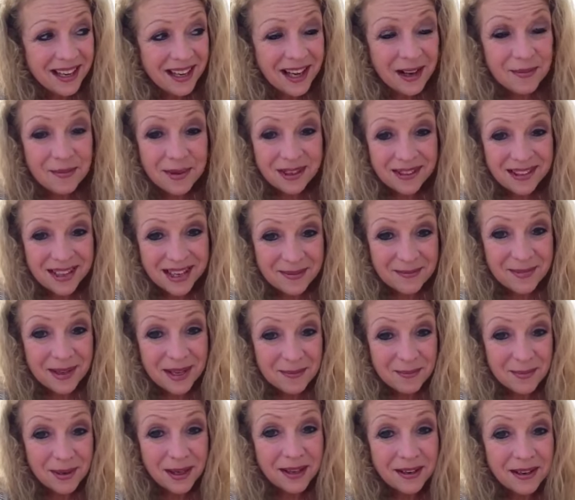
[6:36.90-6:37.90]
I better get
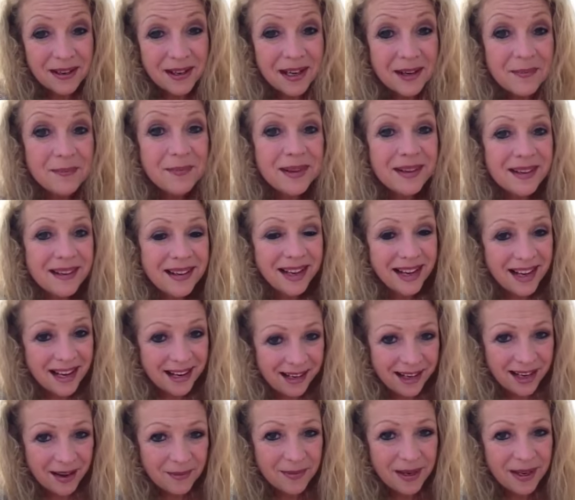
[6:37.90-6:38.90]
my butt up
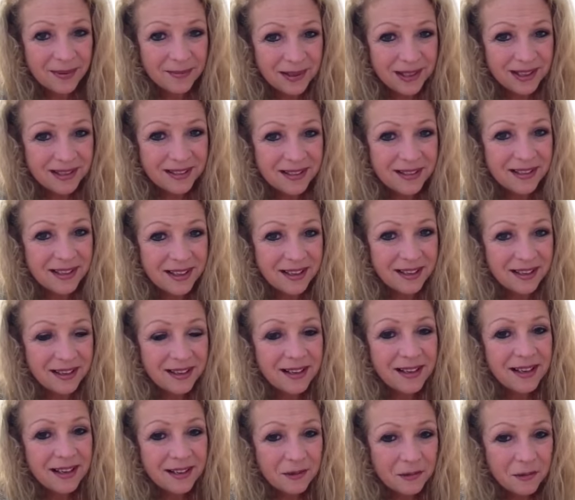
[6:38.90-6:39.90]
and get my butt to the
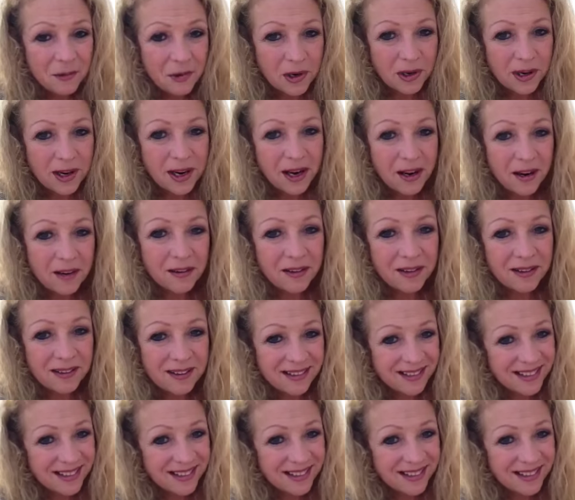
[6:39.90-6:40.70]
workout,